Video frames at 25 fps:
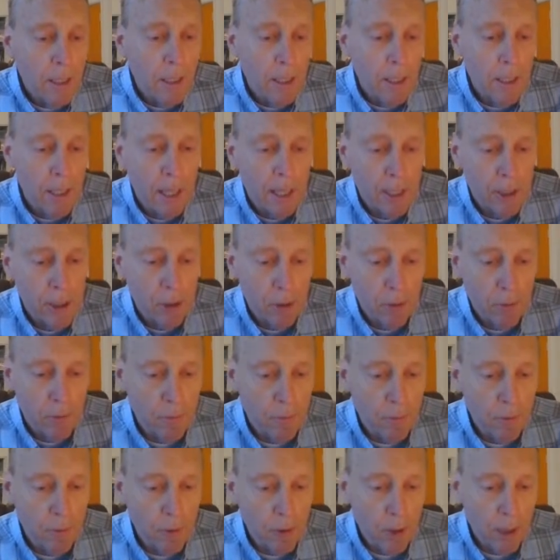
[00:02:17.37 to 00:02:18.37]
as you
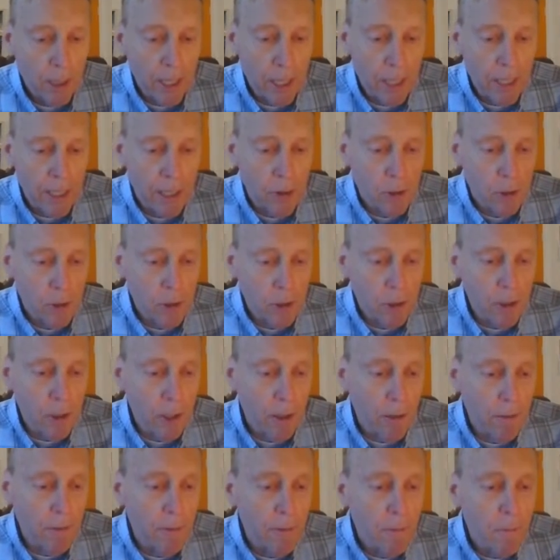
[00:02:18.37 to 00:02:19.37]
look at it
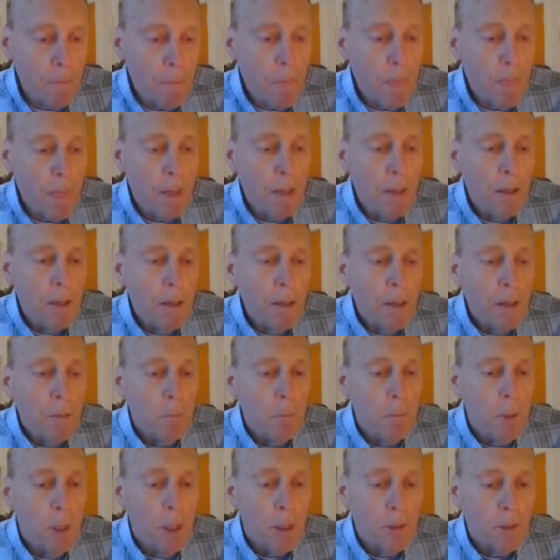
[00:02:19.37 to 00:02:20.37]
yourself.
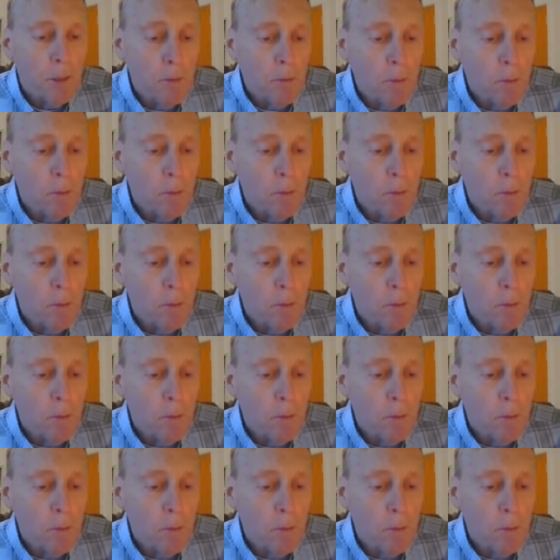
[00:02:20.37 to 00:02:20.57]
But